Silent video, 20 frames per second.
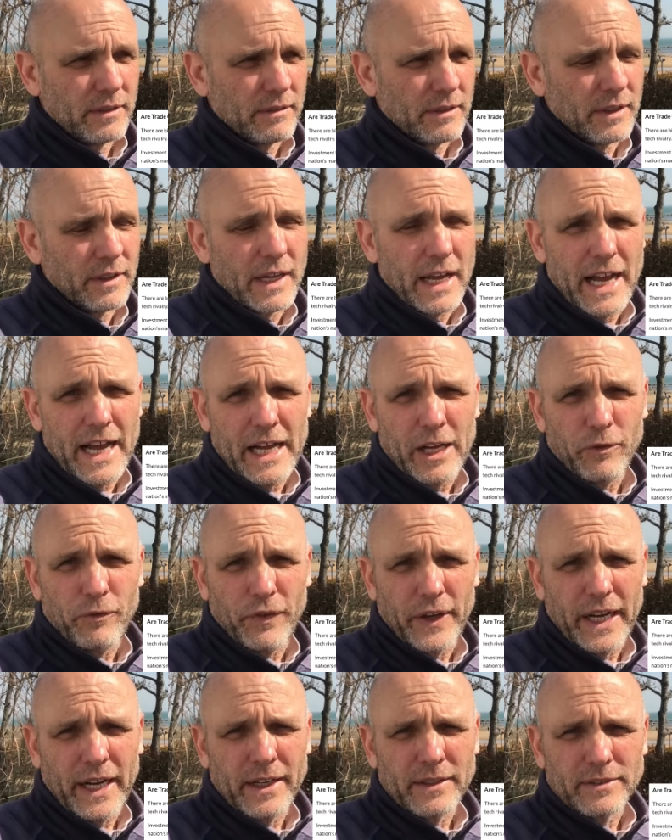Well, how
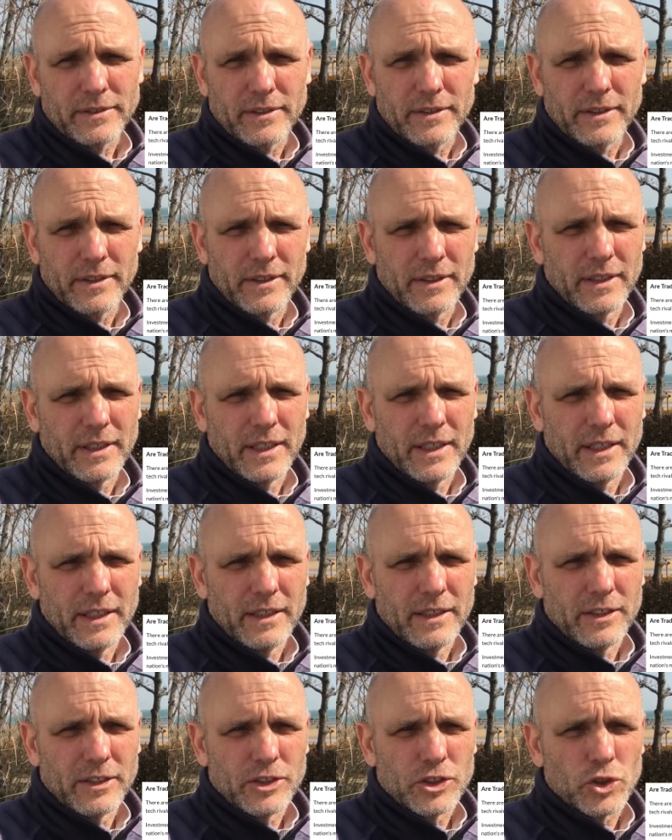fast?
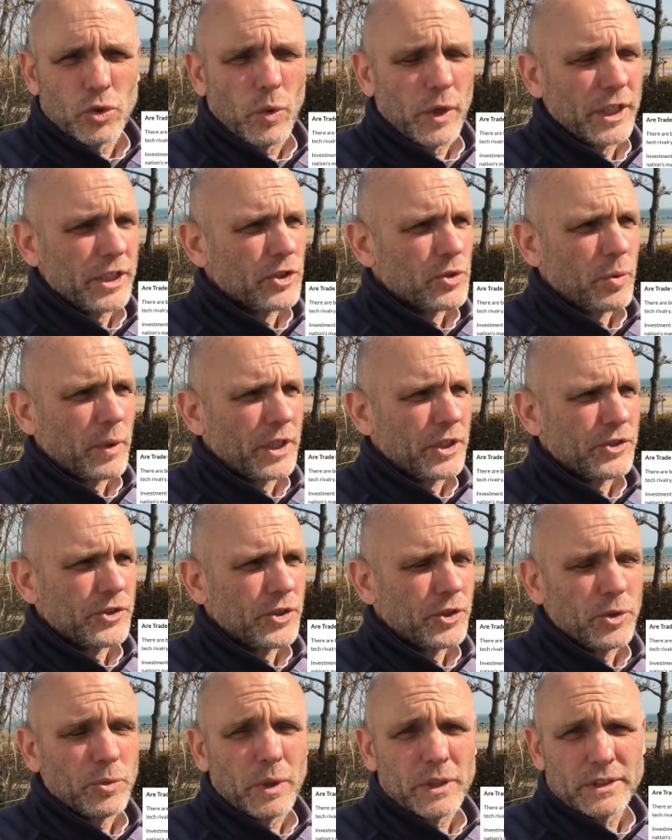
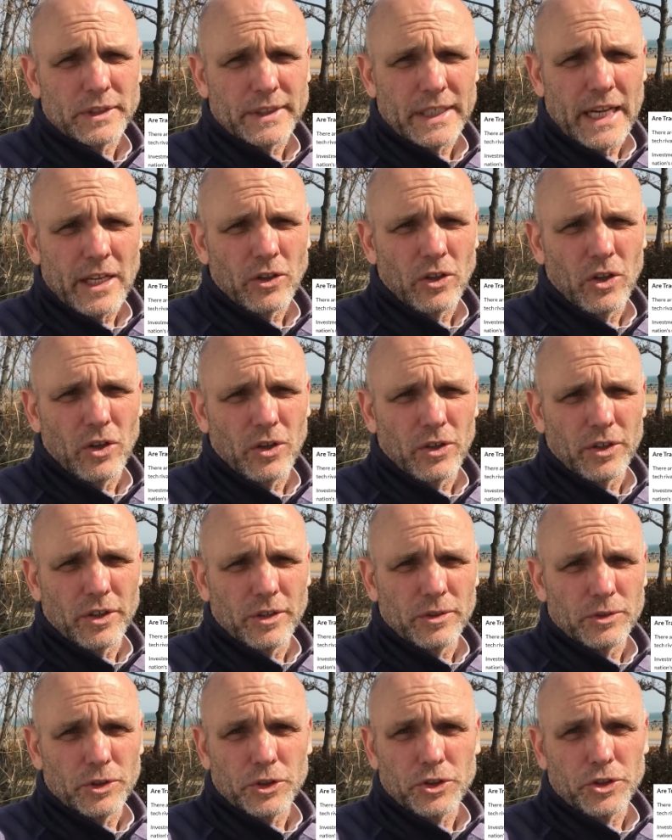2022 wasn't that long
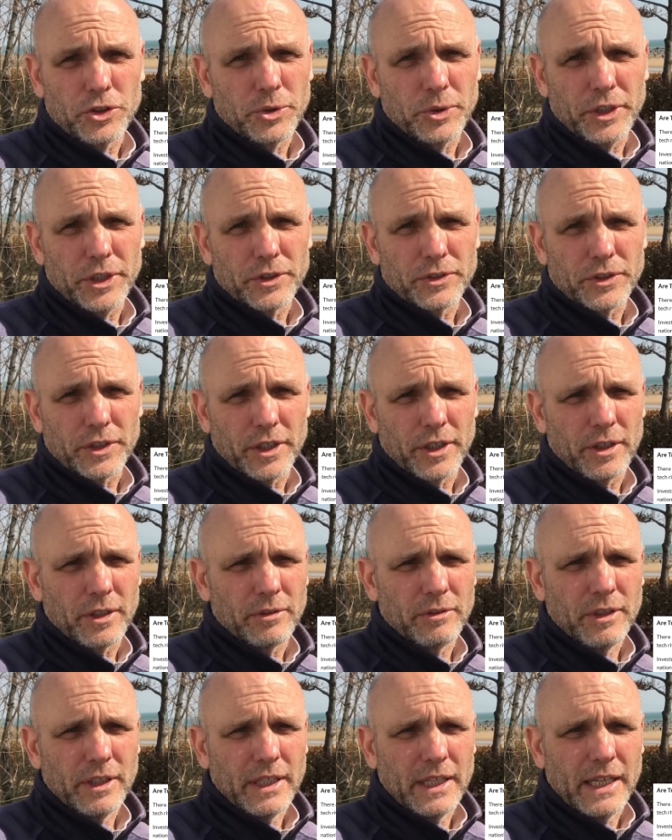ago, just two years
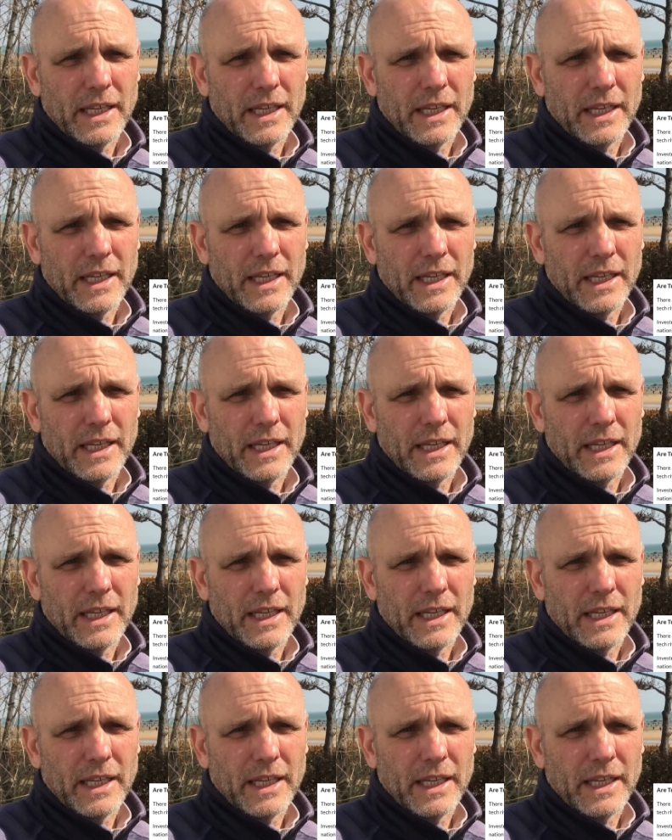ago,